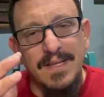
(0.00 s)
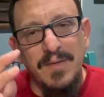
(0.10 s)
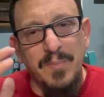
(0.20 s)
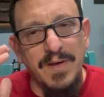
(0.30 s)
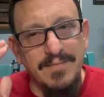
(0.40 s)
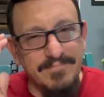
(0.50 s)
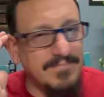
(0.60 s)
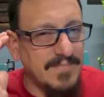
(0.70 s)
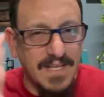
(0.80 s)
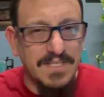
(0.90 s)
But
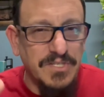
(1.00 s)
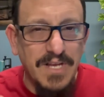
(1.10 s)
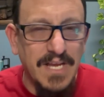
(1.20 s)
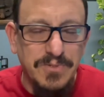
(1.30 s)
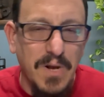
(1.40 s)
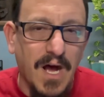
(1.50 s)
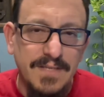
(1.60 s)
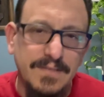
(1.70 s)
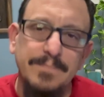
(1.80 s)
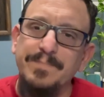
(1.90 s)
you guys were
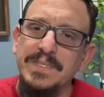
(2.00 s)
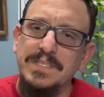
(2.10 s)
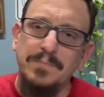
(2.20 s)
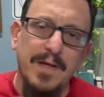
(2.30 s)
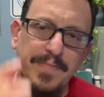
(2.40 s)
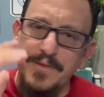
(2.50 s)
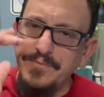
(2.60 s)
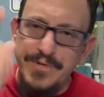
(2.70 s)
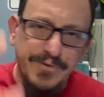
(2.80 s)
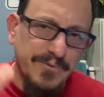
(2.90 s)
awesome this month. You
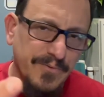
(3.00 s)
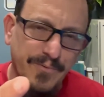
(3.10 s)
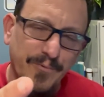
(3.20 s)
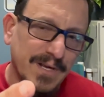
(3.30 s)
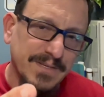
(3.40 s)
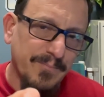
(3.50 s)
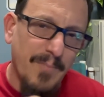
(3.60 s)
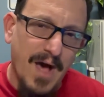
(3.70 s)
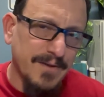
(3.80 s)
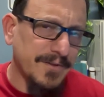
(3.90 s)
knew what
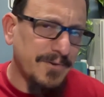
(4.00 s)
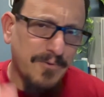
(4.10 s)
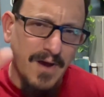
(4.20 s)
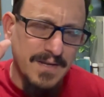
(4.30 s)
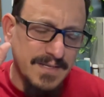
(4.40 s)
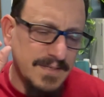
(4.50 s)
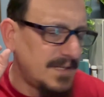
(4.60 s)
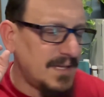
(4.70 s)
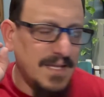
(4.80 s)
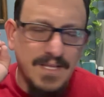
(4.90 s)
model you wanted.
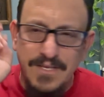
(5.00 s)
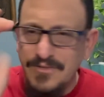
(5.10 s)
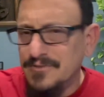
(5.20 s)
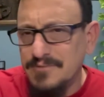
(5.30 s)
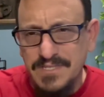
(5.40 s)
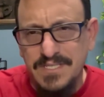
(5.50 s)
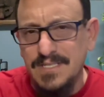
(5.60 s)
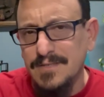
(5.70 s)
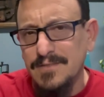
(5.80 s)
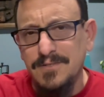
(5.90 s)
You knew what
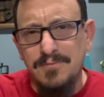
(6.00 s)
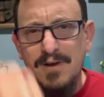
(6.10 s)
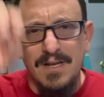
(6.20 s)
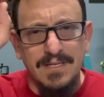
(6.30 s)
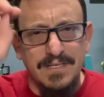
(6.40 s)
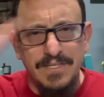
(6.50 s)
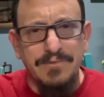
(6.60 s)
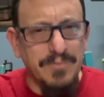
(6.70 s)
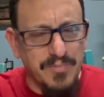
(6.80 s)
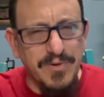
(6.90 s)
steel you wanted. You
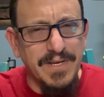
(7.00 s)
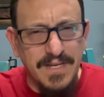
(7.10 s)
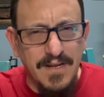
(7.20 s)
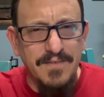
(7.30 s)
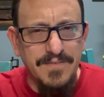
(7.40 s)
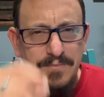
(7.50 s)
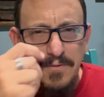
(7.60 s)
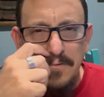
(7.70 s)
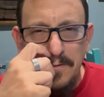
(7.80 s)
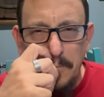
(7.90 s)
were pretty
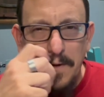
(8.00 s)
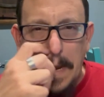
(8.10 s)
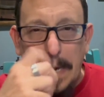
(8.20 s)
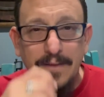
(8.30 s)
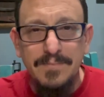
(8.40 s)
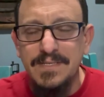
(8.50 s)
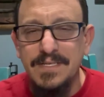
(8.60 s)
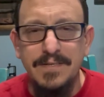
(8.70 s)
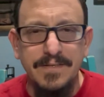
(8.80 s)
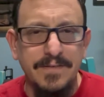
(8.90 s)
comfortable with what handle
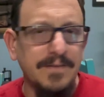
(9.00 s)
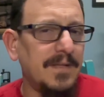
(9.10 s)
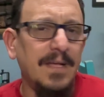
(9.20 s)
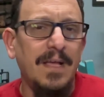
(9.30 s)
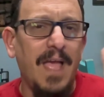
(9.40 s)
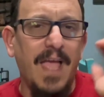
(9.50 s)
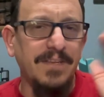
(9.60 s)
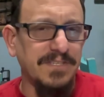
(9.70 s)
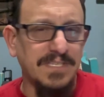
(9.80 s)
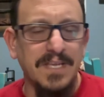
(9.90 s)
material, and
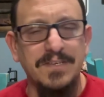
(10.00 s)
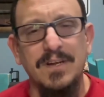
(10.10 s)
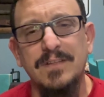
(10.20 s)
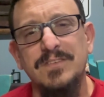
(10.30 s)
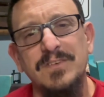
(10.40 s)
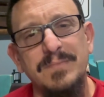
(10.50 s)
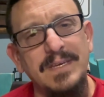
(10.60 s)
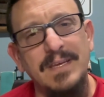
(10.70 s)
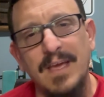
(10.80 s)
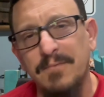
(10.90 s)
you sent it all to
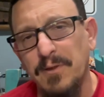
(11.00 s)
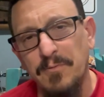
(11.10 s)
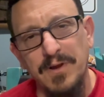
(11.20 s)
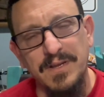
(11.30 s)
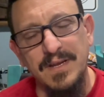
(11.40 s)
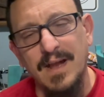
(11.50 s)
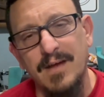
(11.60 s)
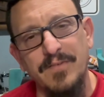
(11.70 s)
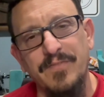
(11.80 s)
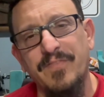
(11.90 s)
me, and we worked it
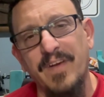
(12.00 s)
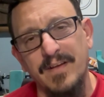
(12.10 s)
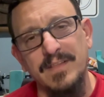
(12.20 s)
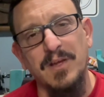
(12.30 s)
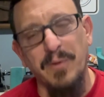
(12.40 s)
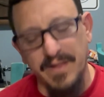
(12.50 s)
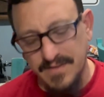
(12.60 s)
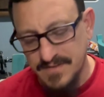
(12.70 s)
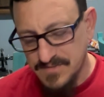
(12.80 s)
out fairly quickly.